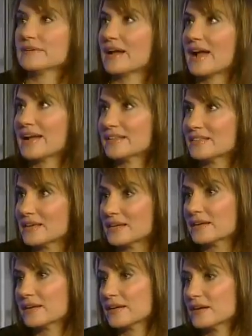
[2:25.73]
I
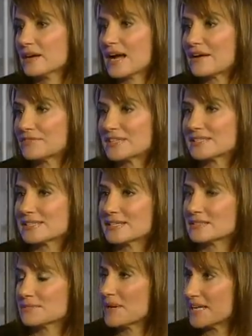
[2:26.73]
think, obviously, it
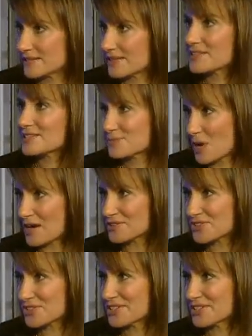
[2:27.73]
depends on the sponsor.